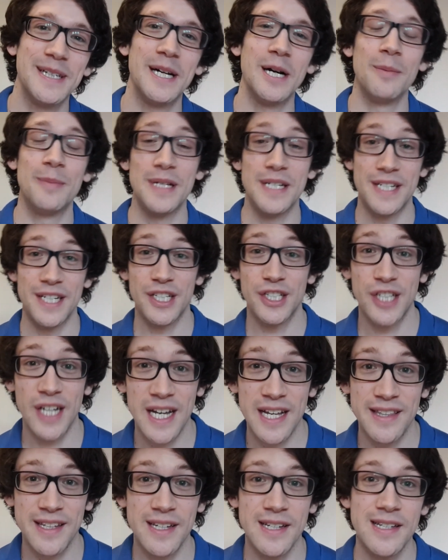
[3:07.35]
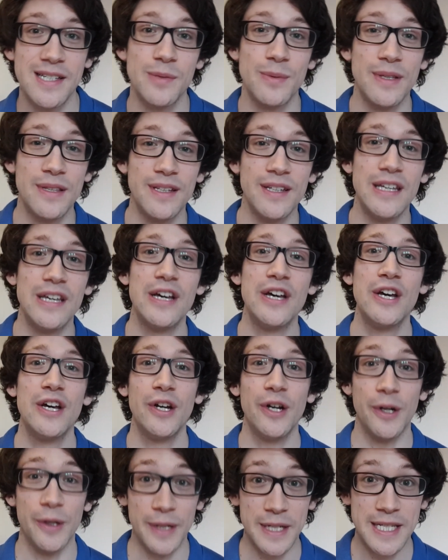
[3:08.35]
I'll be able to share those with you
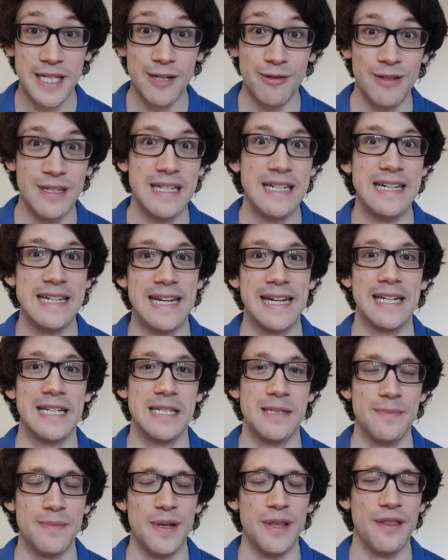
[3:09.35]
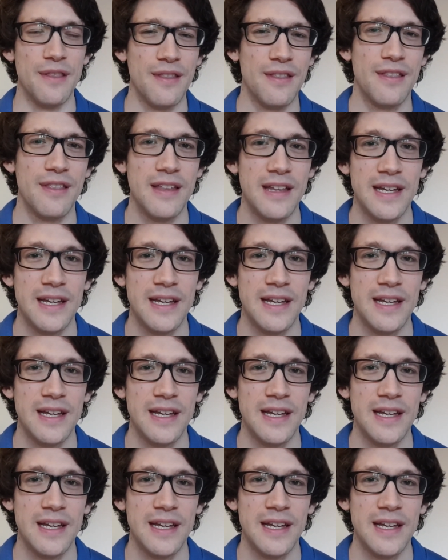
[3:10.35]
on a screen next month